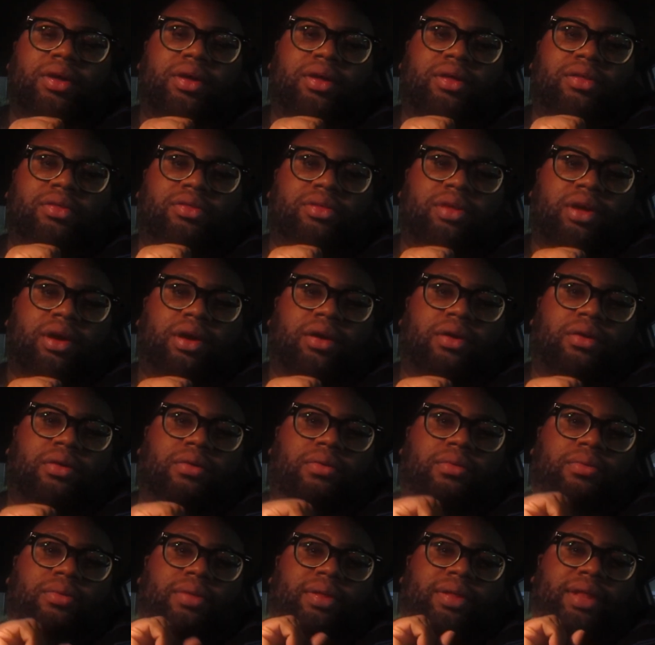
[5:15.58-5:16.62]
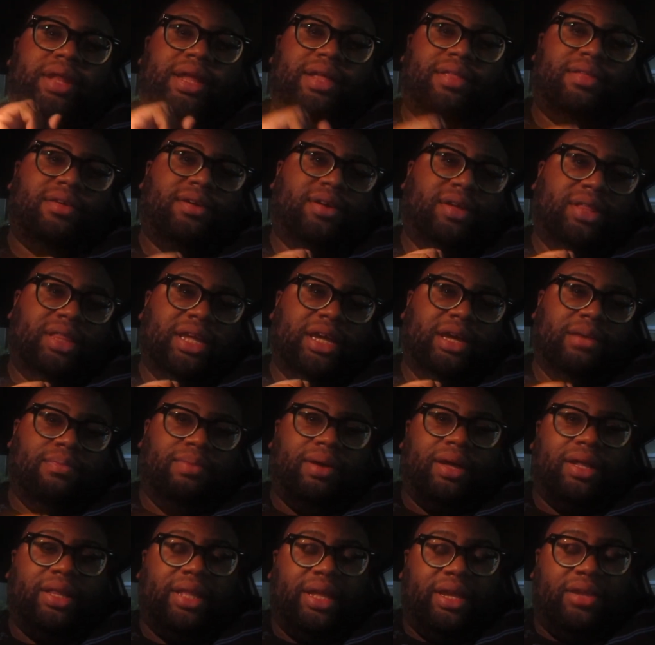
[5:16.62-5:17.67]
So that's a good thing
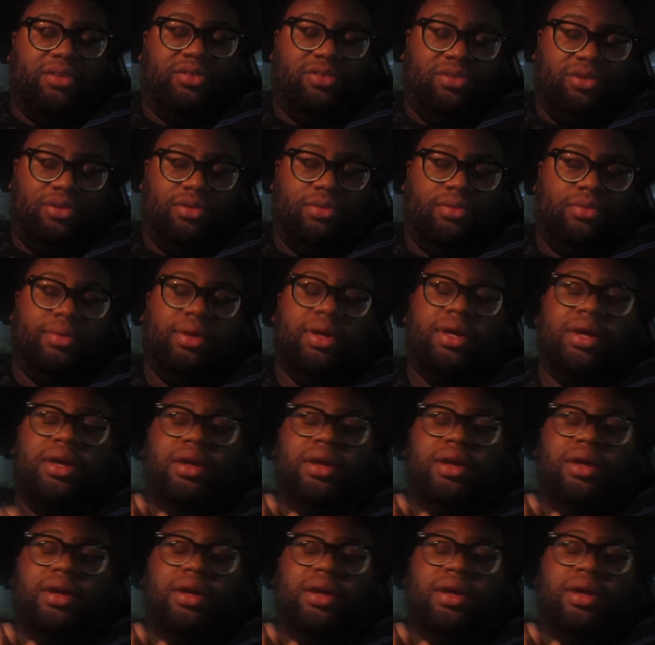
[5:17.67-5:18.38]
about that too.